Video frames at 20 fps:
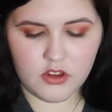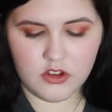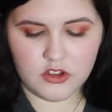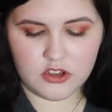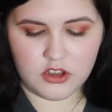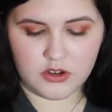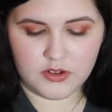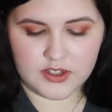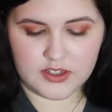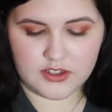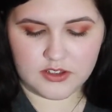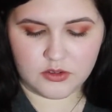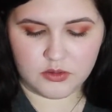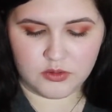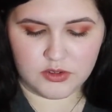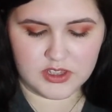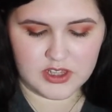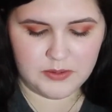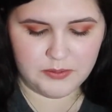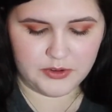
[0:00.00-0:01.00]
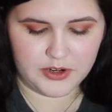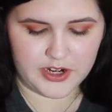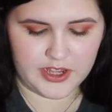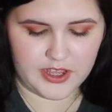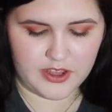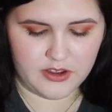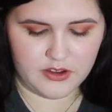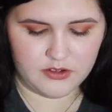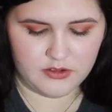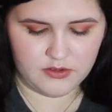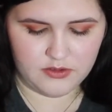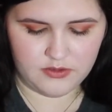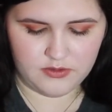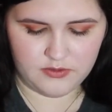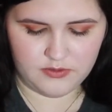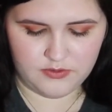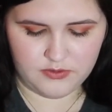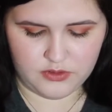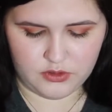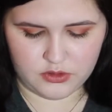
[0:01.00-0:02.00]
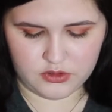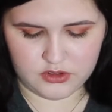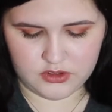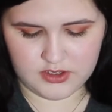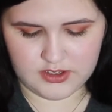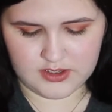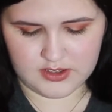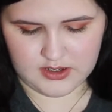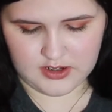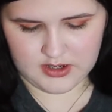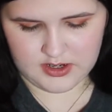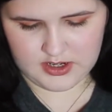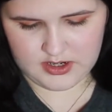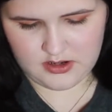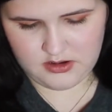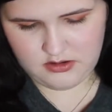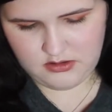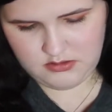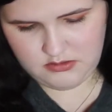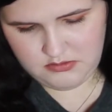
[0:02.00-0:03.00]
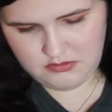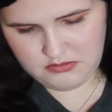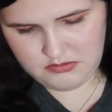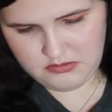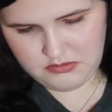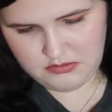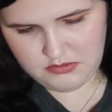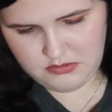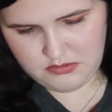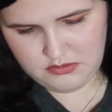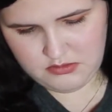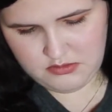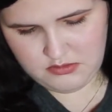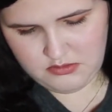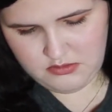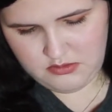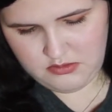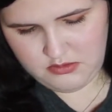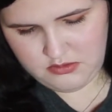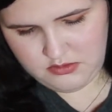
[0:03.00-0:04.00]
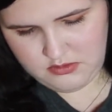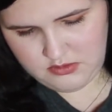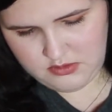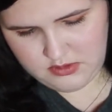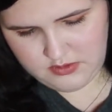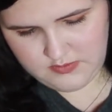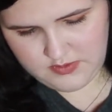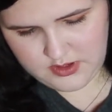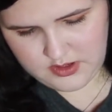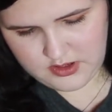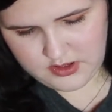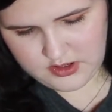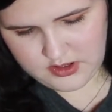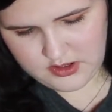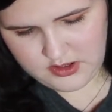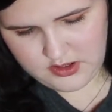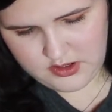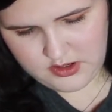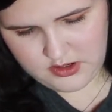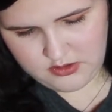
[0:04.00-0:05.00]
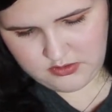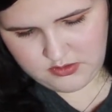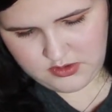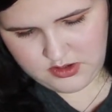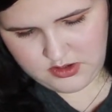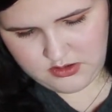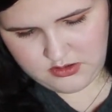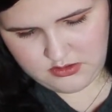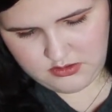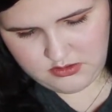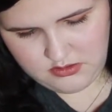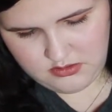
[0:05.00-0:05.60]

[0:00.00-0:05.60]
So it's this really pretty floral design. I don't know if I can get it to do it.